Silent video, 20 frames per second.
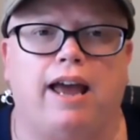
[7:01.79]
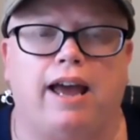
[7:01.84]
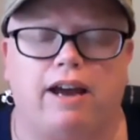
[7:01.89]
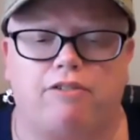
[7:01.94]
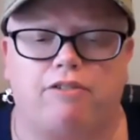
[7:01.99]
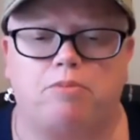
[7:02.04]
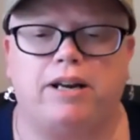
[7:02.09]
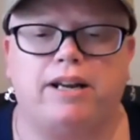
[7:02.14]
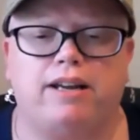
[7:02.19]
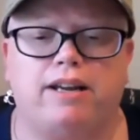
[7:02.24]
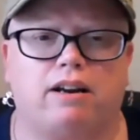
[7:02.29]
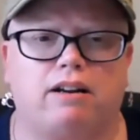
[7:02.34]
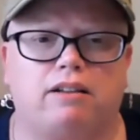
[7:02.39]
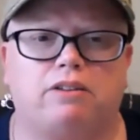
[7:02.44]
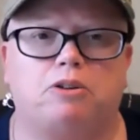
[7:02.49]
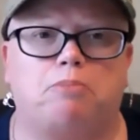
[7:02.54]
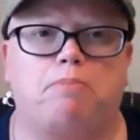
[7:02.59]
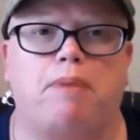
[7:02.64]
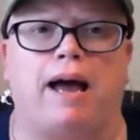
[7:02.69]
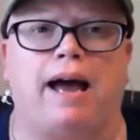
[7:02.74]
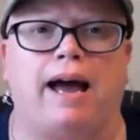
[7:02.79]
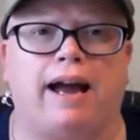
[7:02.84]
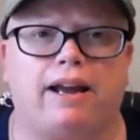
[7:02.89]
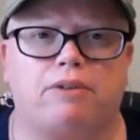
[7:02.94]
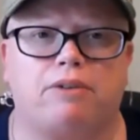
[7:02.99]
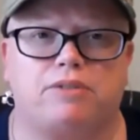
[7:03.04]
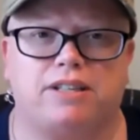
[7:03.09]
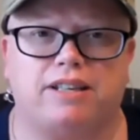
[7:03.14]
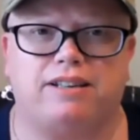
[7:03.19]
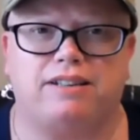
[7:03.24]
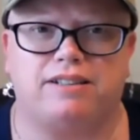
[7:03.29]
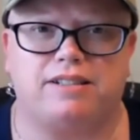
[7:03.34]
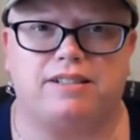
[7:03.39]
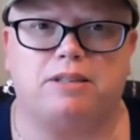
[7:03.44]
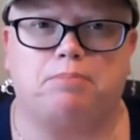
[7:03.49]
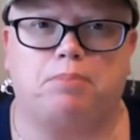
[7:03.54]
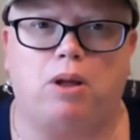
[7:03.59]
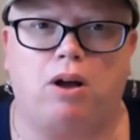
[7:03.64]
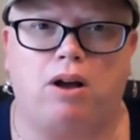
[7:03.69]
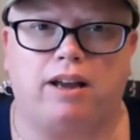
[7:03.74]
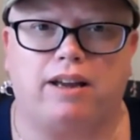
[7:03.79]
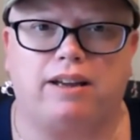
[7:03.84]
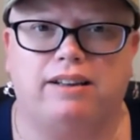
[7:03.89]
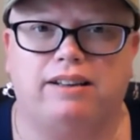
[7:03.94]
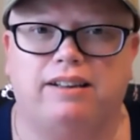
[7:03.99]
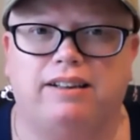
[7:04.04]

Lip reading: Everybody got a little pack. It was like in a Ziploc.